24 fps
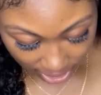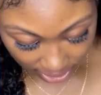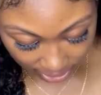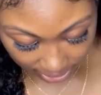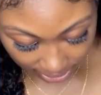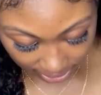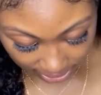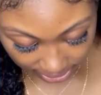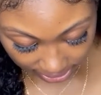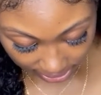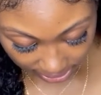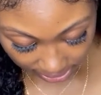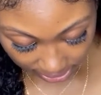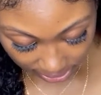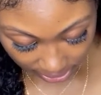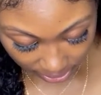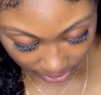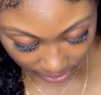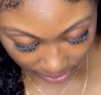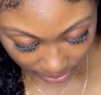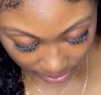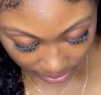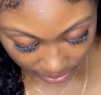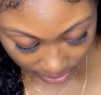let's see
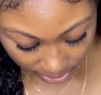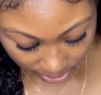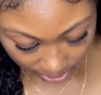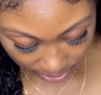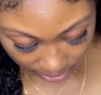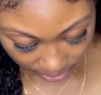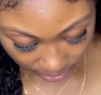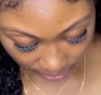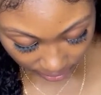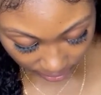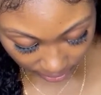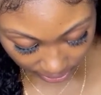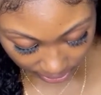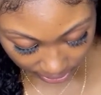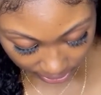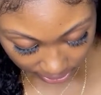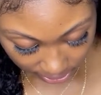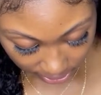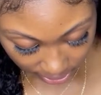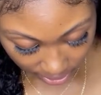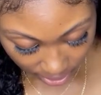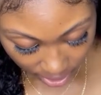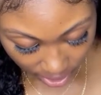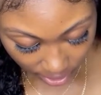what the
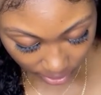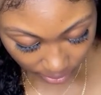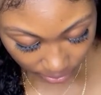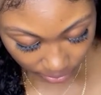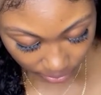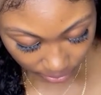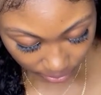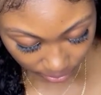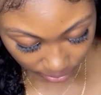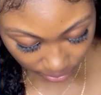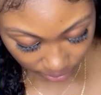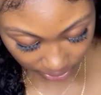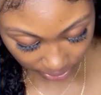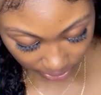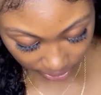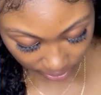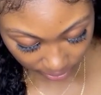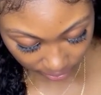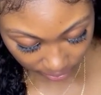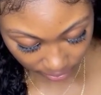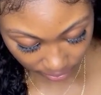retail, oh wait.